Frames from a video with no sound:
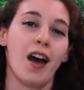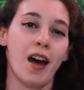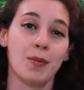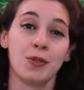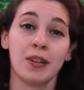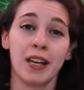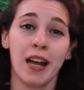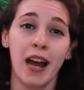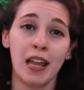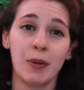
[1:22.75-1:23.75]
Um, so again,
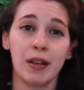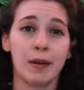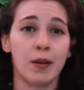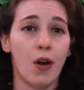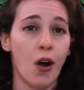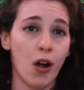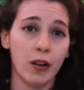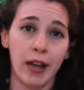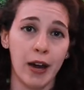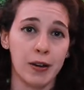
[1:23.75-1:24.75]
I highly recommend
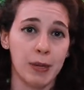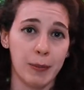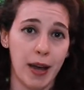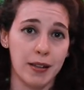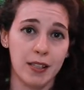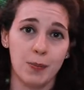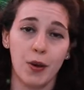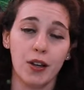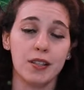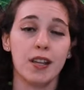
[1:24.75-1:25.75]
all Karen McManus's
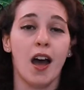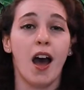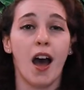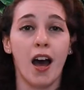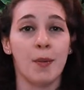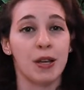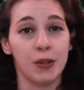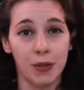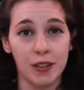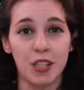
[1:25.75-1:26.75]
books, um,
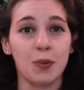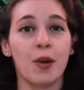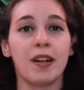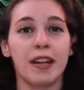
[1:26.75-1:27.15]
including this one.